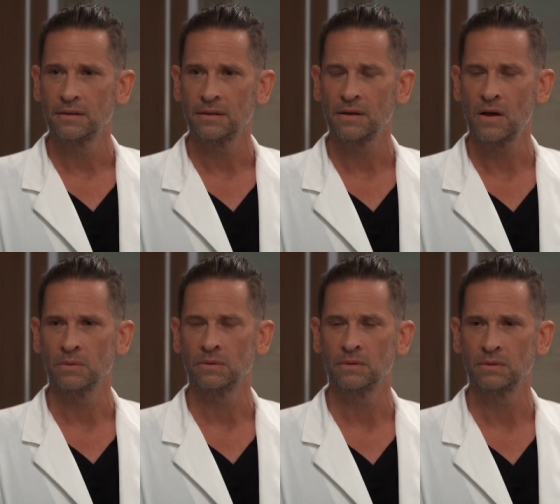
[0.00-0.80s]
Oh,
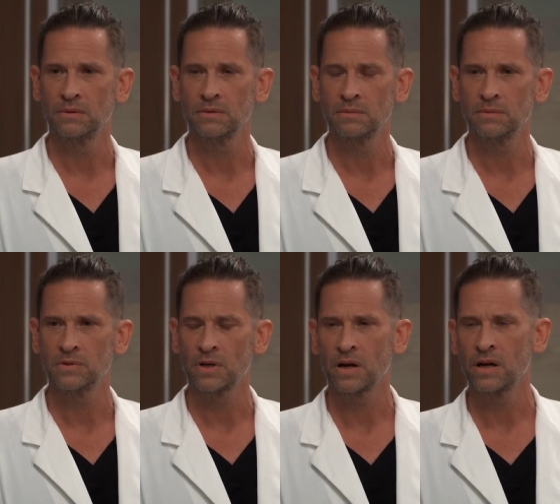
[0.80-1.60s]

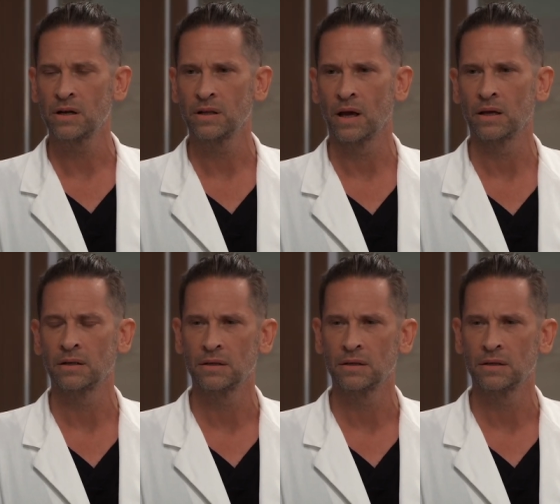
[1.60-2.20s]
sorry to hear that.